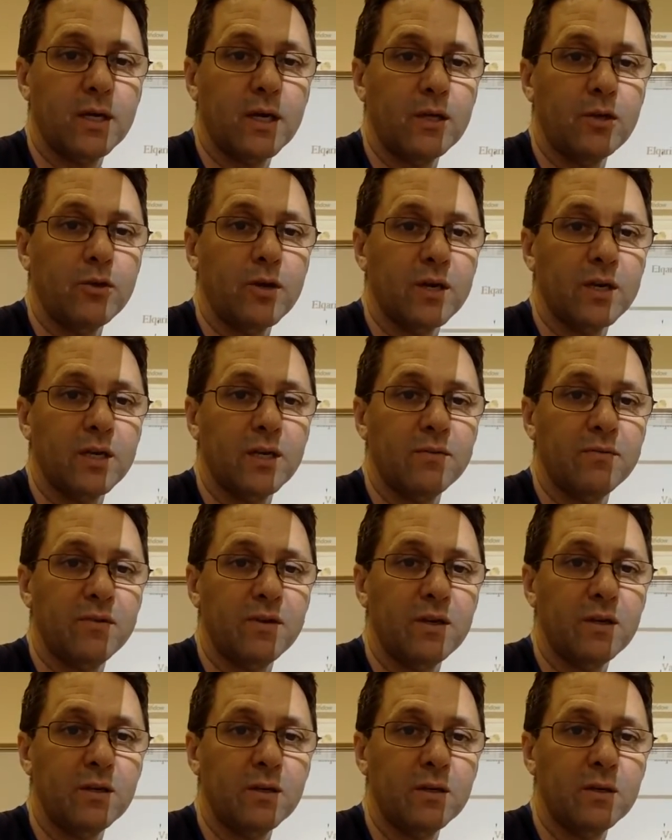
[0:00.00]
and you are
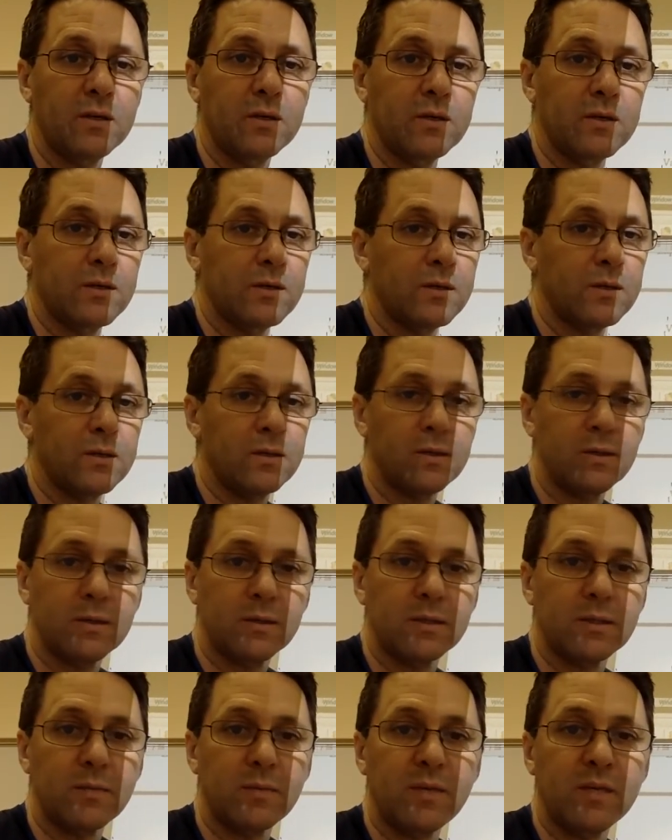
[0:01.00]
given
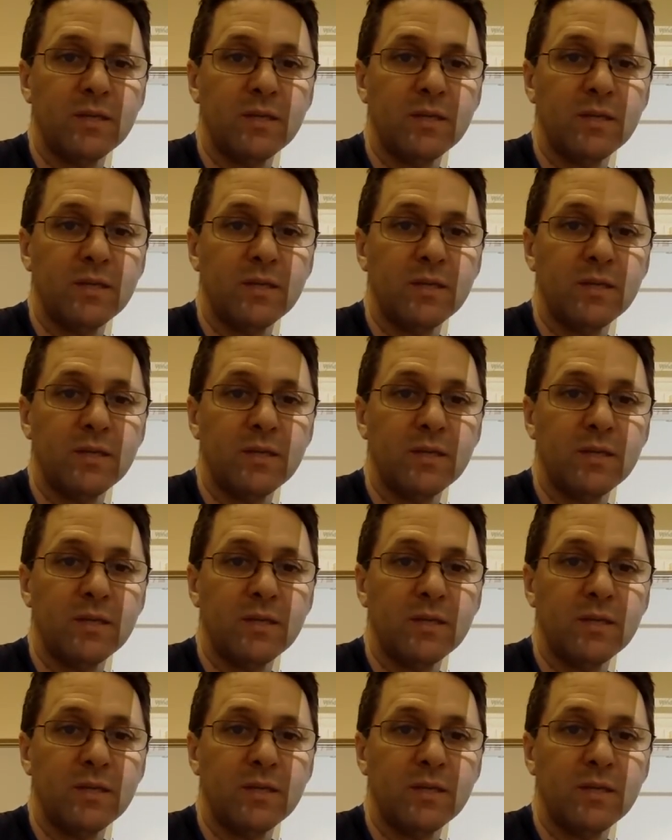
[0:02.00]
some